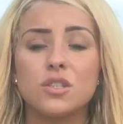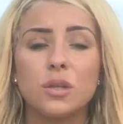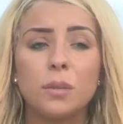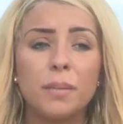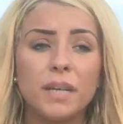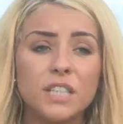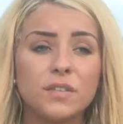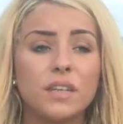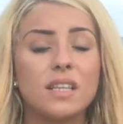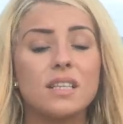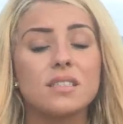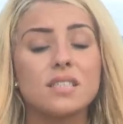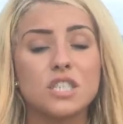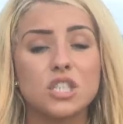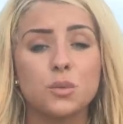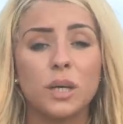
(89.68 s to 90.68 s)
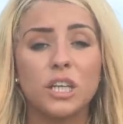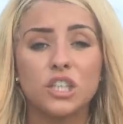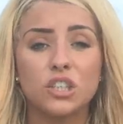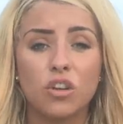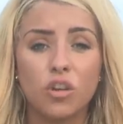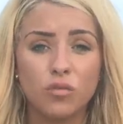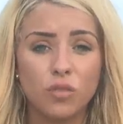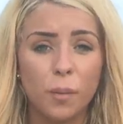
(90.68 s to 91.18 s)
do the best thing in this
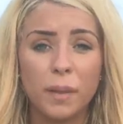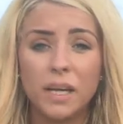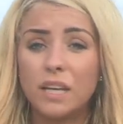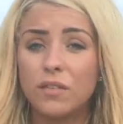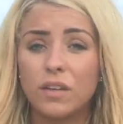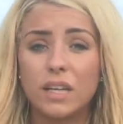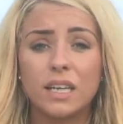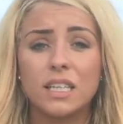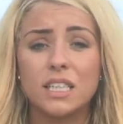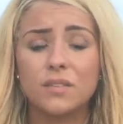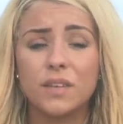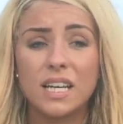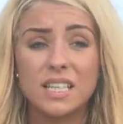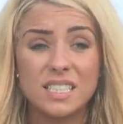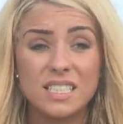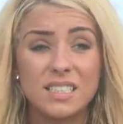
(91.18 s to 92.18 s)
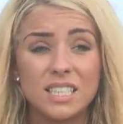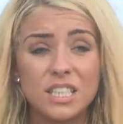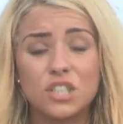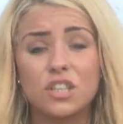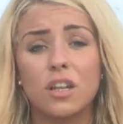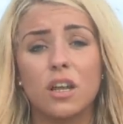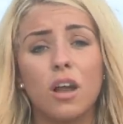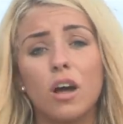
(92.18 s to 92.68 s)
situation, not rub anything in his face. It's
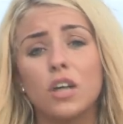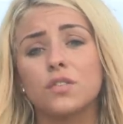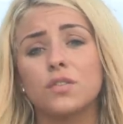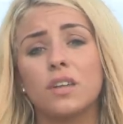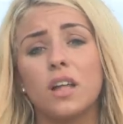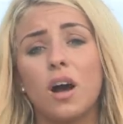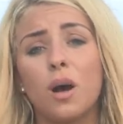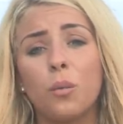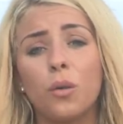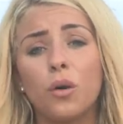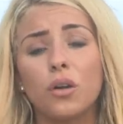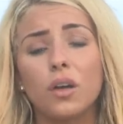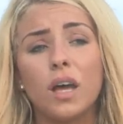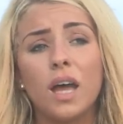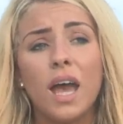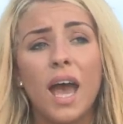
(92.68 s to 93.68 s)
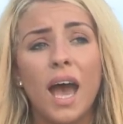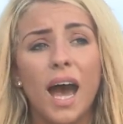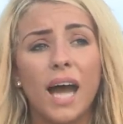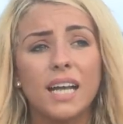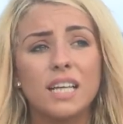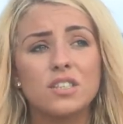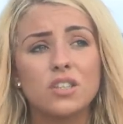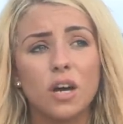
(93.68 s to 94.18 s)
literally the last thing that I want.
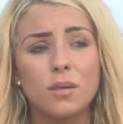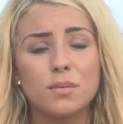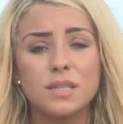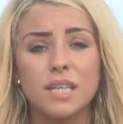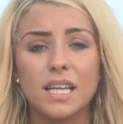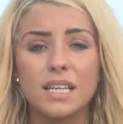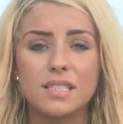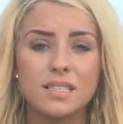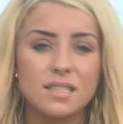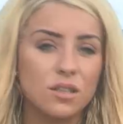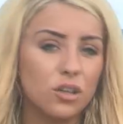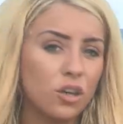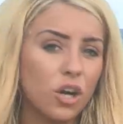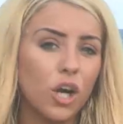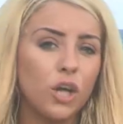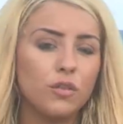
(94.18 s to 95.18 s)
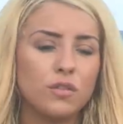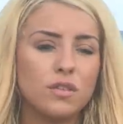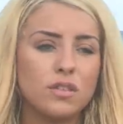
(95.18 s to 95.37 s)
And it's so upsetting to look over